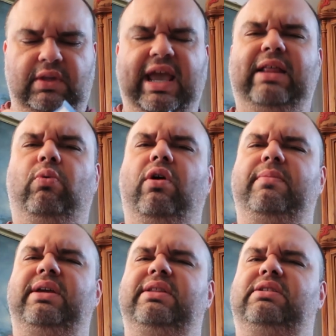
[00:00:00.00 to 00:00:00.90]
Yeah, the more
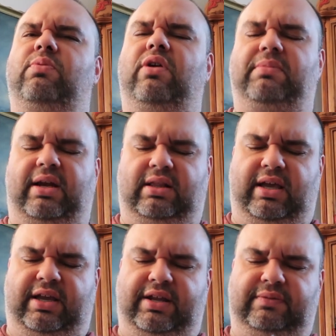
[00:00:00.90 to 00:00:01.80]
I'm eating this, the more I'm kind of
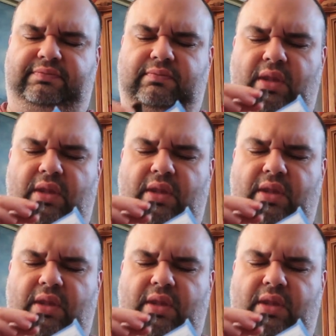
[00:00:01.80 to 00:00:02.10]
liking it.